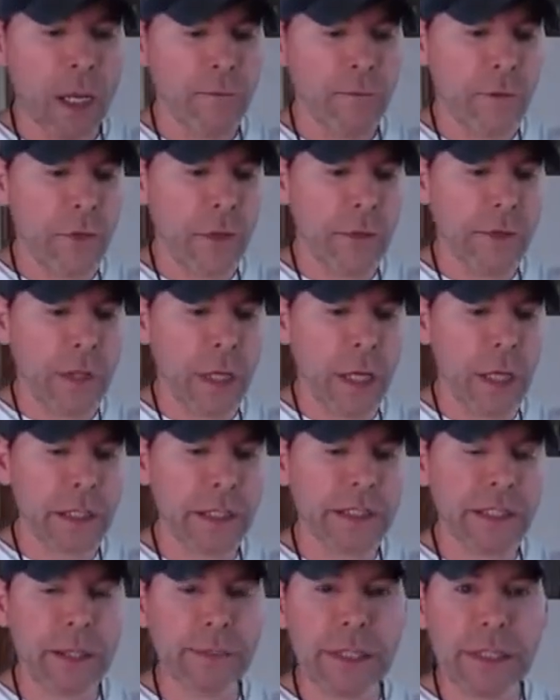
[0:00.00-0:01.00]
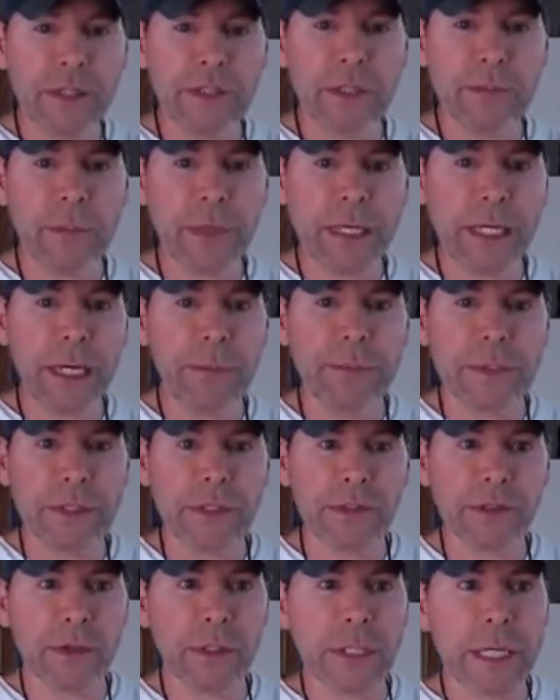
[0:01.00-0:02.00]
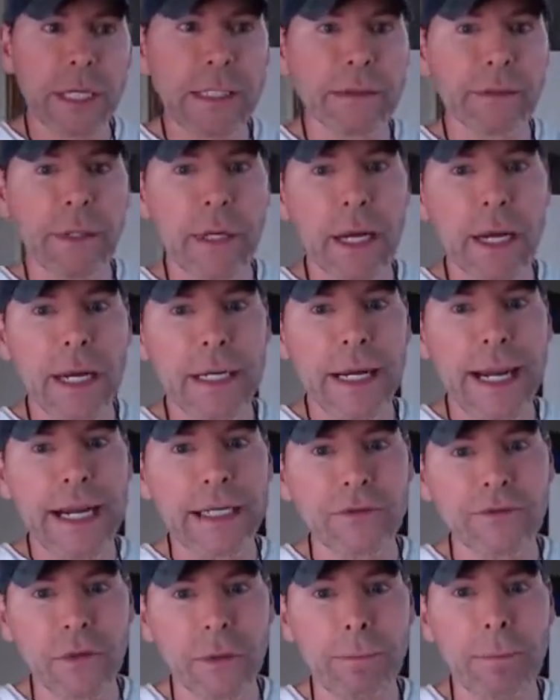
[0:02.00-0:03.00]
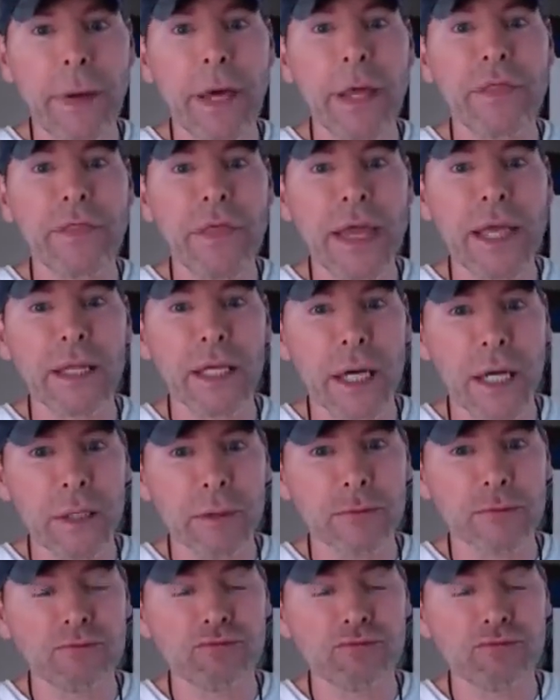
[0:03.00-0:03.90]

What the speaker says: For the longest time, I used to pick it up at the store, and I'd ask for Phthalo.